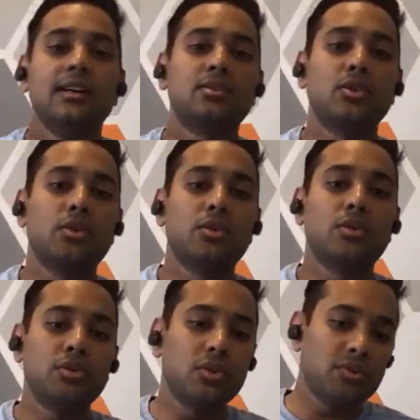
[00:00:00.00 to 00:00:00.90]
So,
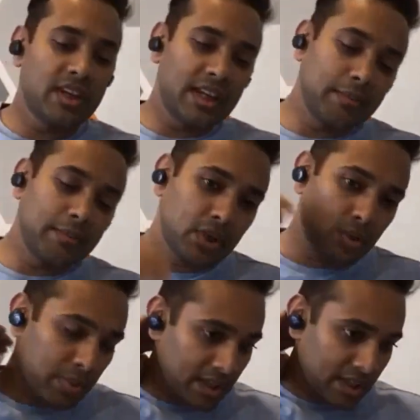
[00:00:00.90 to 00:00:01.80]
we are able to
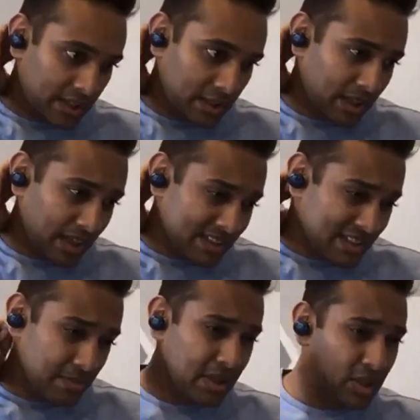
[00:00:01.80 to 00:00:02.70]
build a team that is
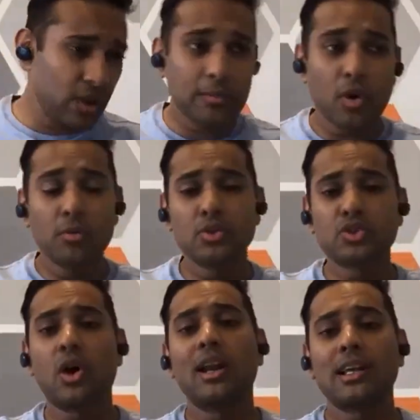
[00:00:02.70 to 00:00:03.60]
able to help
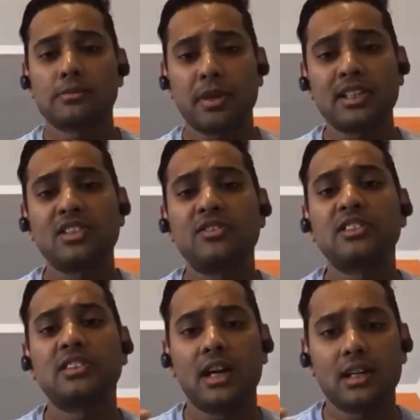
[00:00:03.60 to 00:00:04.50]
almost all aspects of
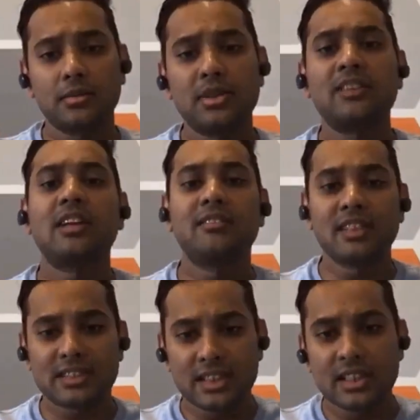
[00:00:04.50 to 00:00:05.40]
a startup that we
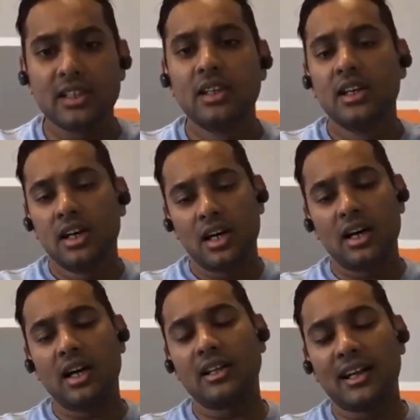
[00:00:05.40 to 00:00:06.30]
invest in.
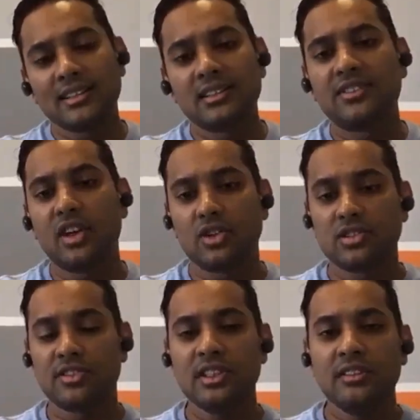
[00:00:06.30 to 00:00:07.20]
And that is the
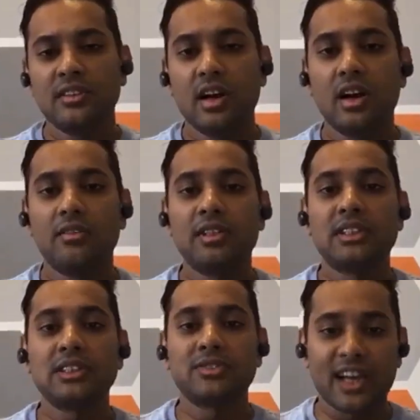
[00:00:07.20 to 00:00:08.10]
philosophy.
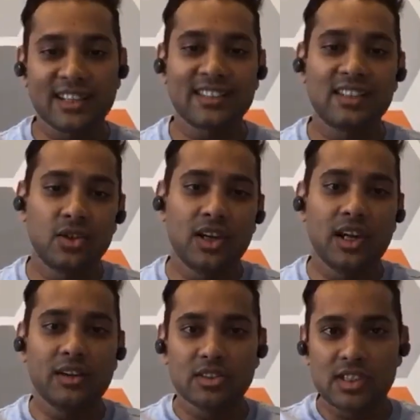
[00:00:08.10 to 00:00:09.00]
Which is why I said,
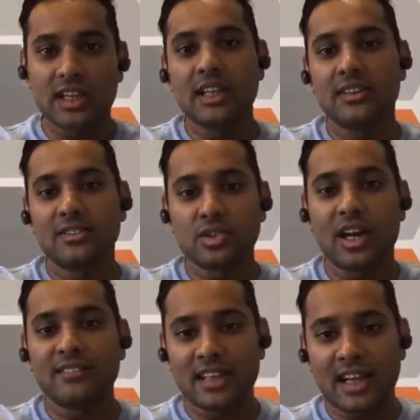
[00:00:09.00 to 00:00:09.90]
I was lucky enough to
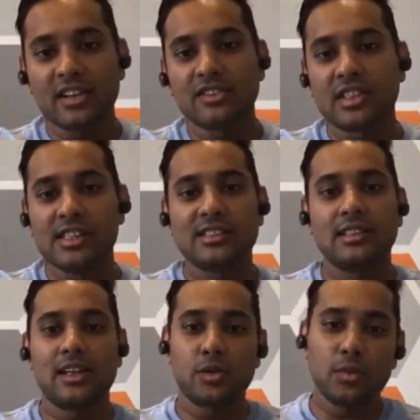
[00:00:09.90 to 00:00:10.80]
have that kind of skill
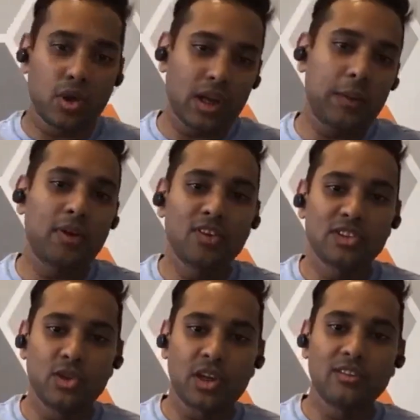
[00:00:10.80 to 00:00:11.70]
set that Tomorrow Capital
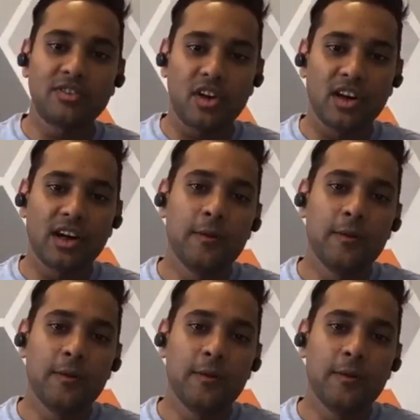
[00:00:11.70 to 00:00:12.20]
was looking for,